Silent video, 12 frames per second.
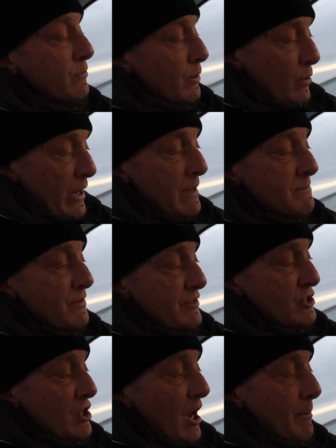We'll keep to the
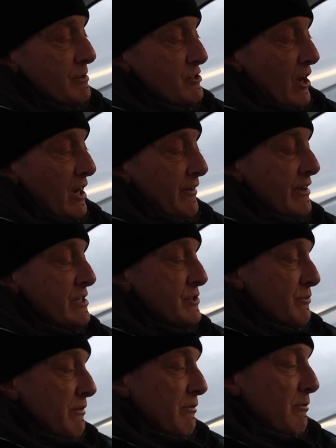starboard side of it, so
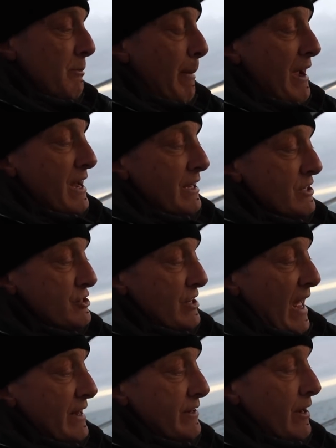we're obeying the
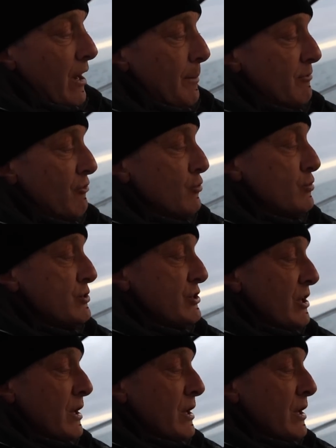standard harbour rules,